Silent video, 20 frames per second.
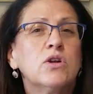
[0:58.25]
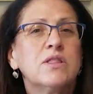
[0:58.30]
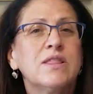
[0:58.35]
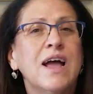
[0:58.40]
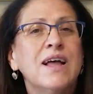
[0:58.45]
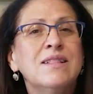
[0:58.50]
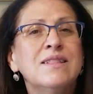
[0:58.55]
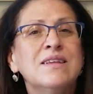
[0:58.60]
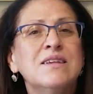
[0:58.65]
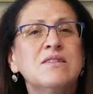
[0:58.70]

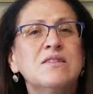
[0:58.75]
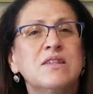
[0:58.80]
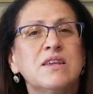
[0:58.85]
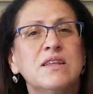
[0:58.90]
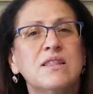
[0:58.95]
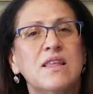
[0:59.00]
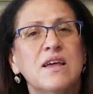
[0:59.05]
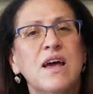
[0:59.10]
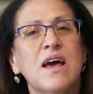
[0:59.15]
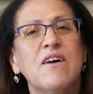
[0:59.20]

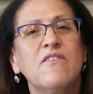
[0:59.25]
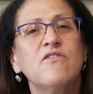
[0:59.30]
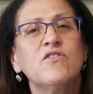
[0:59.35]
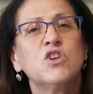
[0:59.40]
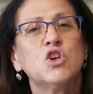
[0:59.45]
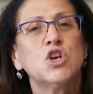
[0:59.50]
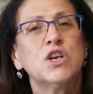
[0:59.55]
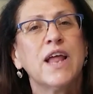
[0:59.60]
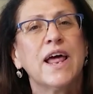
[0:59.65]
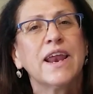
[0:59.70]
tendency to have
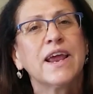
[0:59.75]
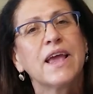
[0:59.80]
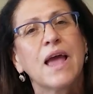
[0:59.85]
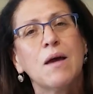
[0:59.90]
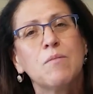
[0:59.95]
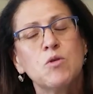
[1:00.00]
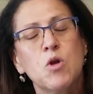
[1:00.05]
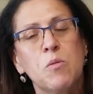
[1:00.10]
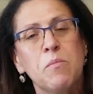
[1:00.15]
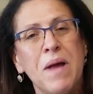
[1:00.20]
genetic
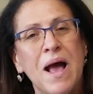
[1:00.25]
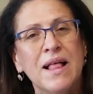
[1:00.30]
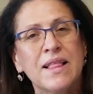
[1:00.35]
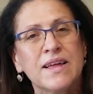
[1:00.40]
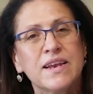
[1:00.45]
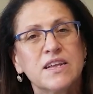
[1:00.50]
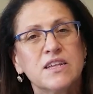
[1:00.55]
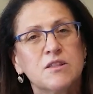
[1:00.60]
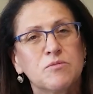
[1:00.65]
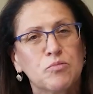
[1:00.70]

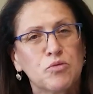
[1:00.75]
abnormalities